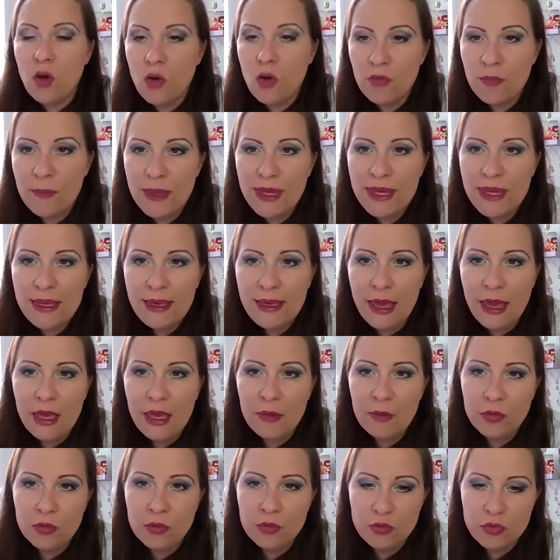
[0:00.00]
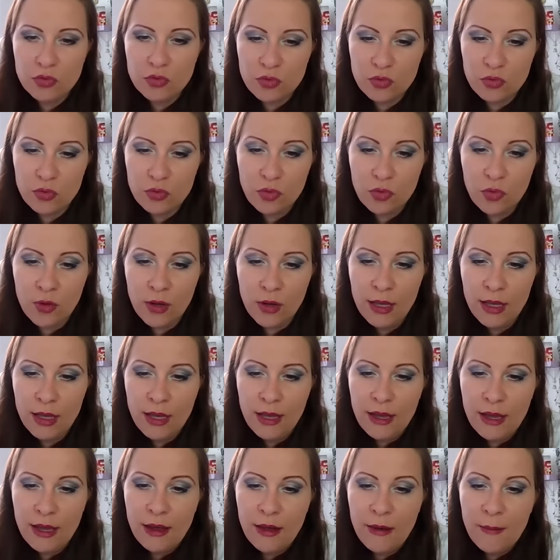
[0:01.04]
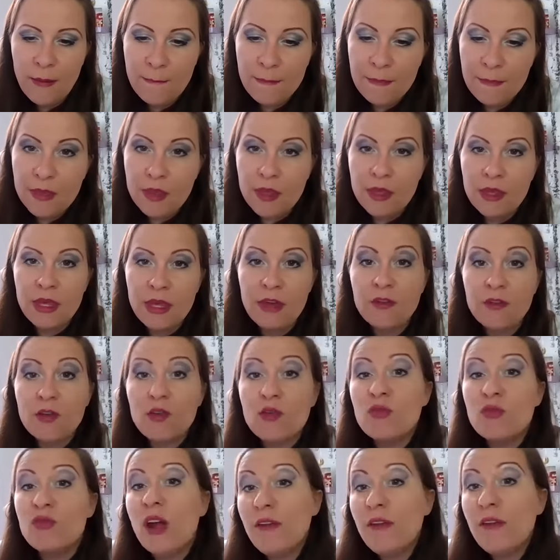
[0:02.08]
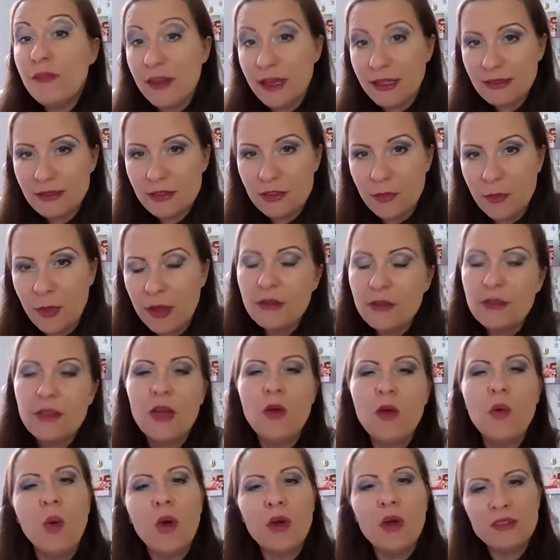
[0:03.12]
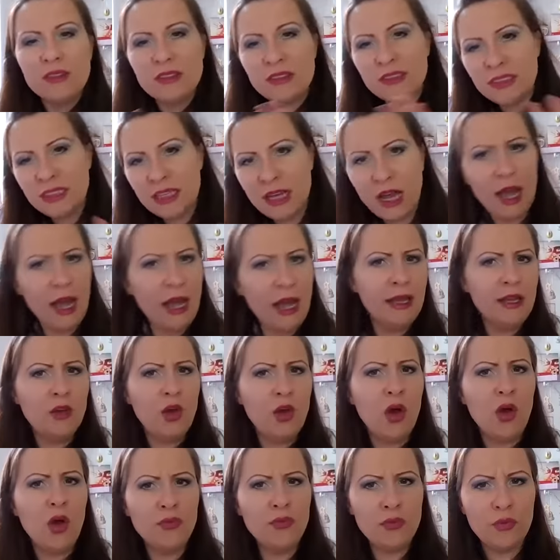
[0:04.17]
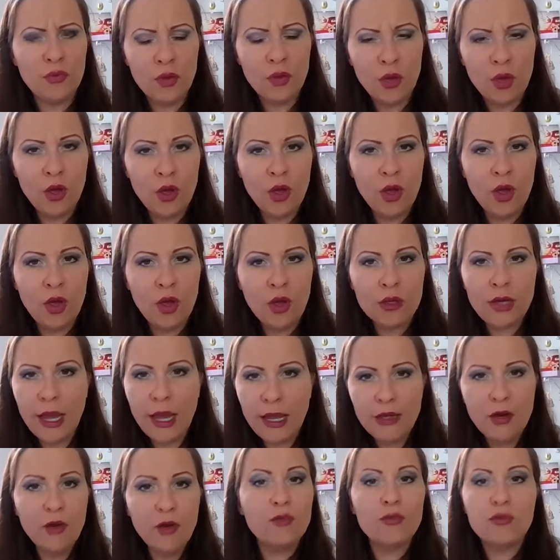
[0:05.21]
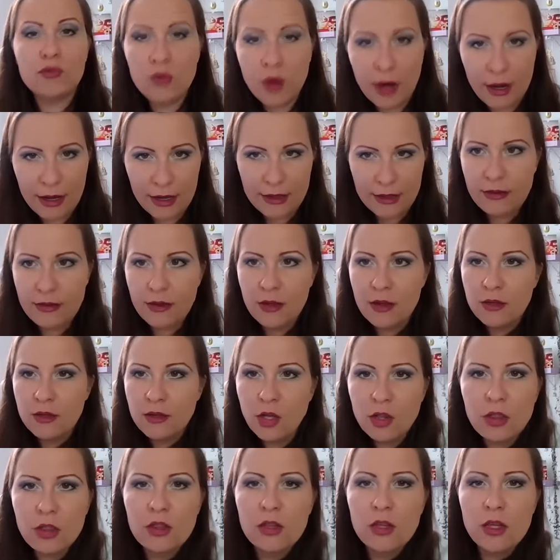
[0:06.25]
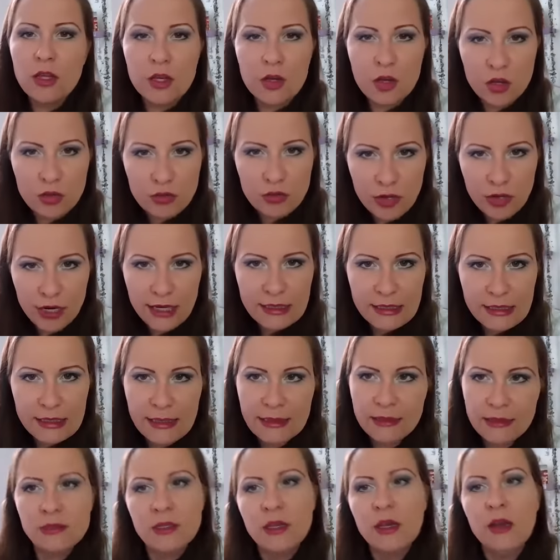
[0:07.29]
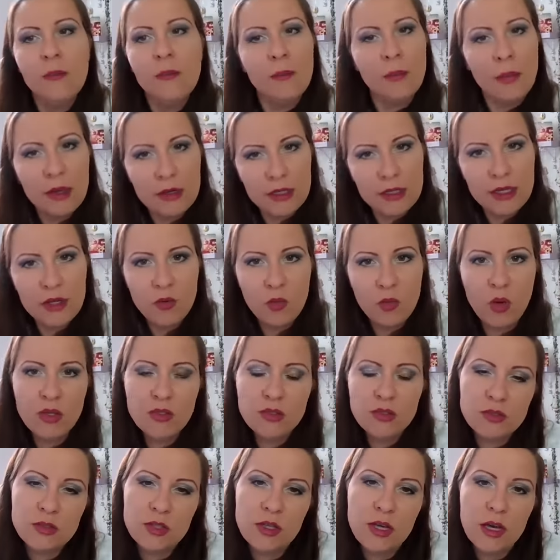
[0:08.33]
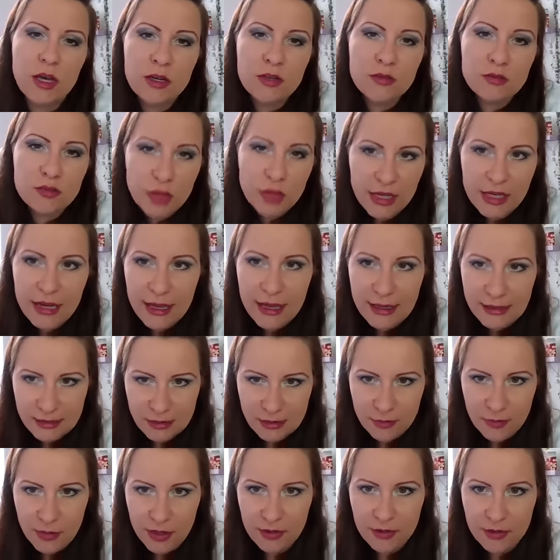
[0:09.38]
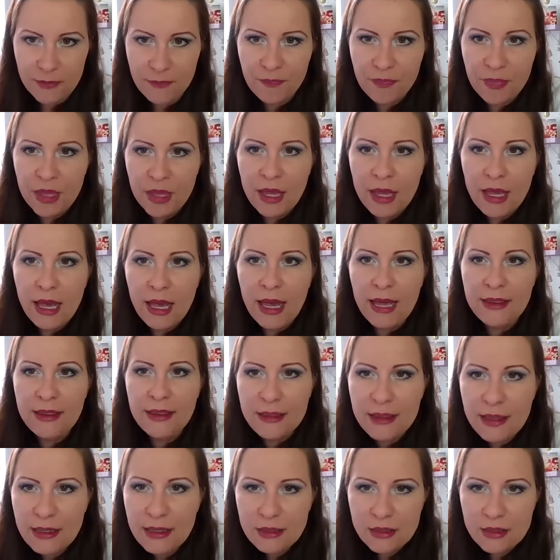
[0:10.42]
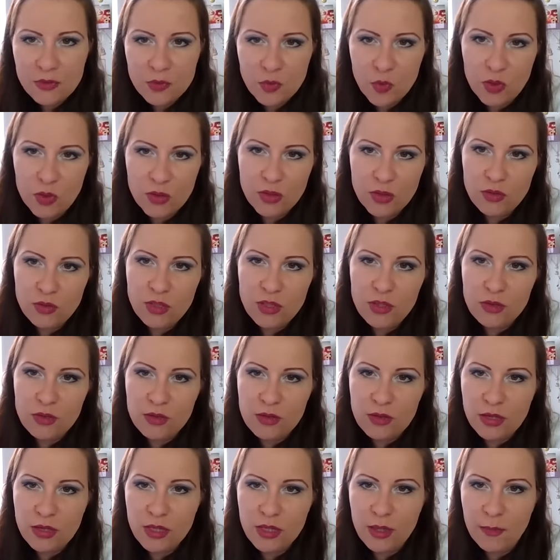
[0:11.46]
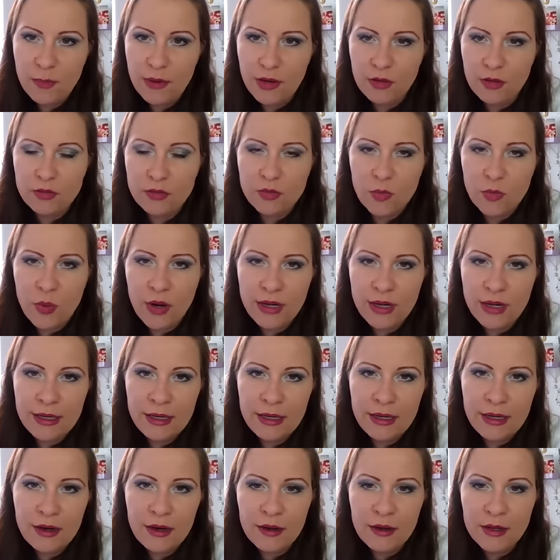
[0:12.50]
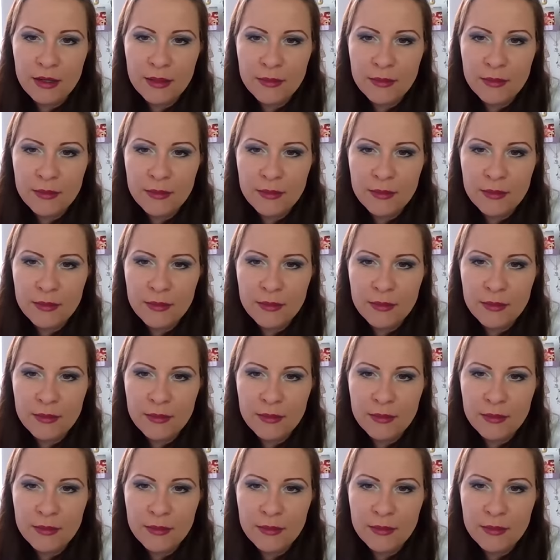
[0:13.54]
of being able to give a rough estimate that was kind of right. Not the correct answer, but it was a great estimate. And this is what you need to think about when